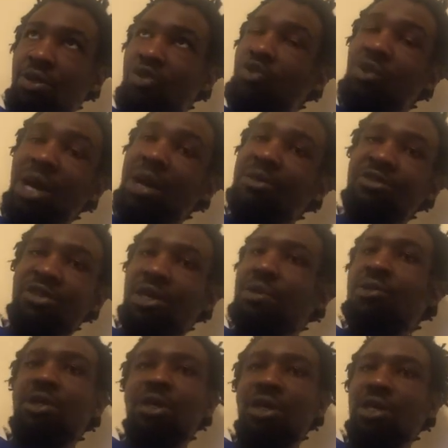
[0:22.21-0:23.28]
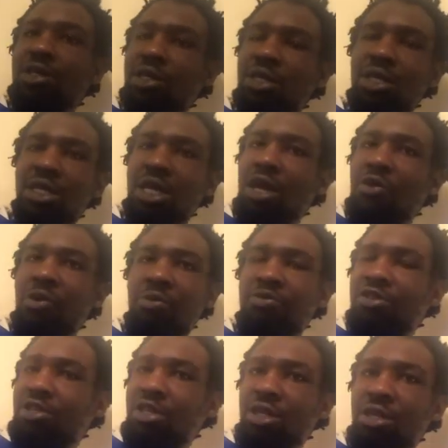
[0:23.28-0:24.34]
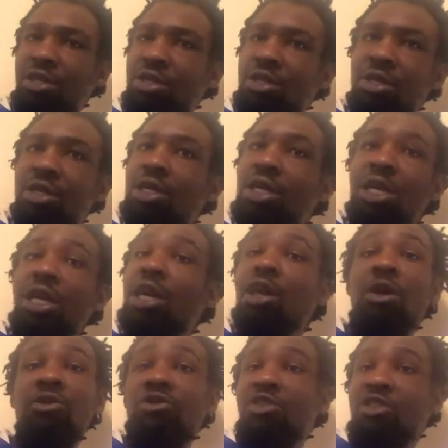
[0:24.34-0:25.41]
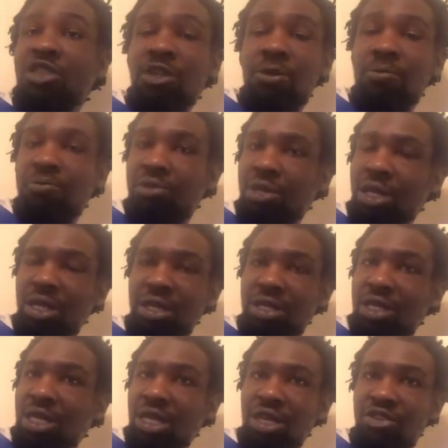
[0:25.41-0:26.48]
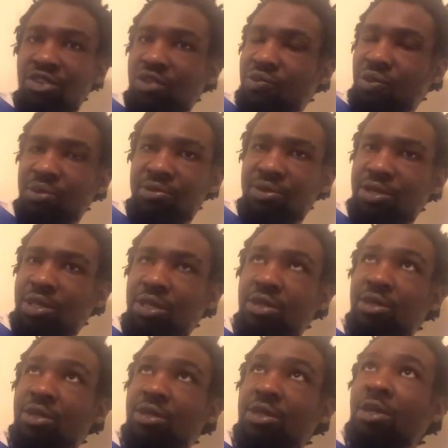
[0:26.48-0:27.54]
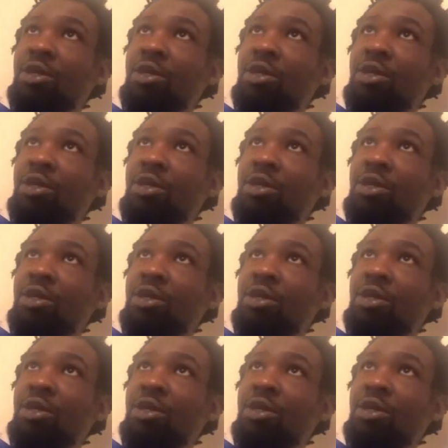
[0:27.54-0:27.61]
You have 7 continents that it represents, and also 7 planets that shit represents.